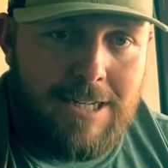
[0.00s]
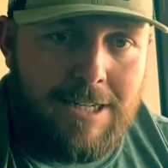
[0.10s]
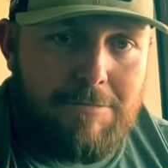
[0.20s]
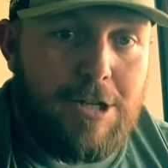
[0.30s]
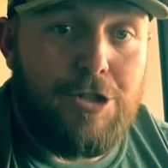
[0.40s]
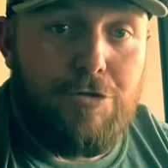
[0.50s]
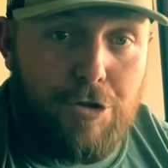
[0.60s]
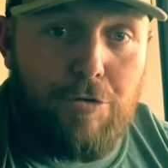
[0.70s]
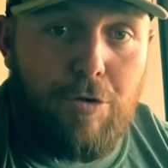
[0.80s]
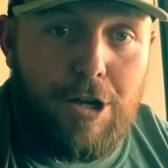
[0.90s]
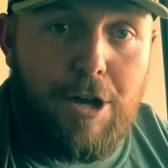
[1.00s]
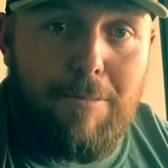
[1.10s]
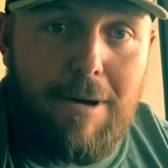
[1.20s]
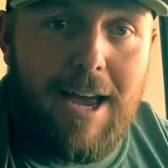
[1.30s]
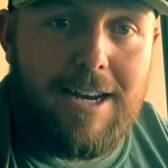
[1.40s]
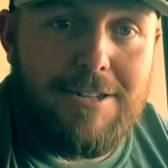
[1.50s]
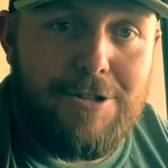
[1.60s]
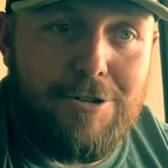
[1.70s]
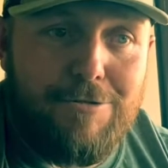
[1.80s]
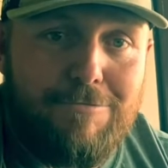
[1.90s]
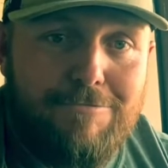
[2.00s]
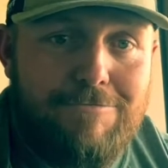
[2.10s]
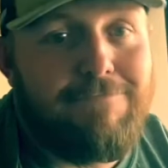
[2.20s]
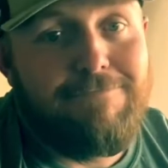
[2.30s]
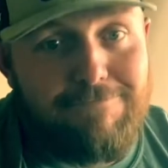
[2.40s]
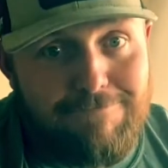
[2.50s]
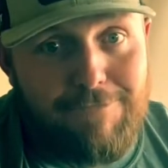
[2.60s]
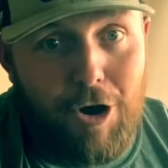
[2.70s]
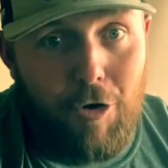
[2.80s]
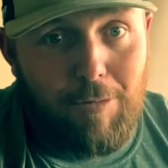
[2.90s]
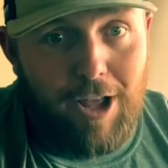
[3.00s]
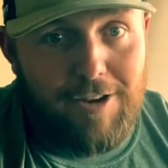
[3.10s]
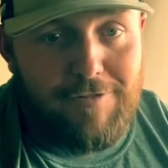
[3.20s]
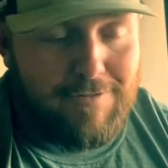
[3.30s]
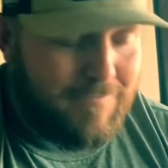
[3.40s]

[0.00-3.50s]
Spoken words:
because you do want to come back to home life.